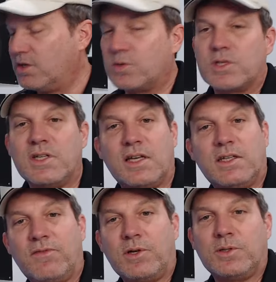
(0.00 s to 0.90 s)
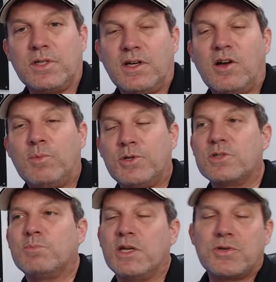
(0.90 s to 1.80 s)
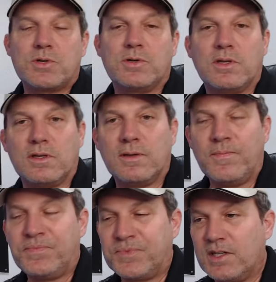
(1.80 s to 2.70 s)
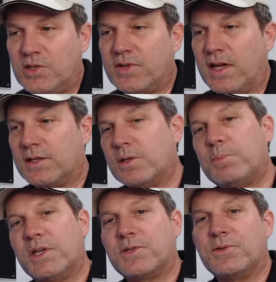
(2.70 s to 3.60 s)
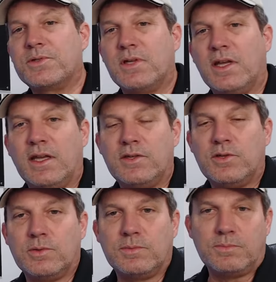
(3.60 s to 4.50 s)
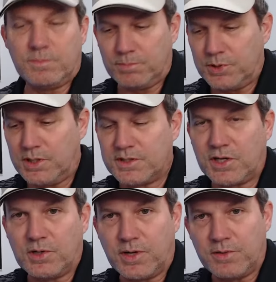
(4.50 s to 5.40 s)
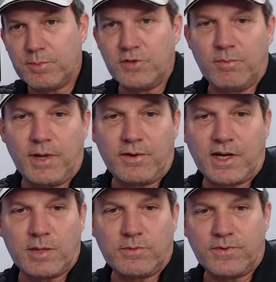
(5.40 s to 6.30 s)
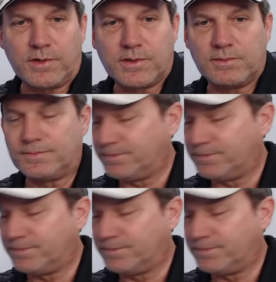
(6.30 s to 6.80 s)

So it's not difficult at all, but just make sure that you've got good pictures and you put in tow and remove a battery cable first.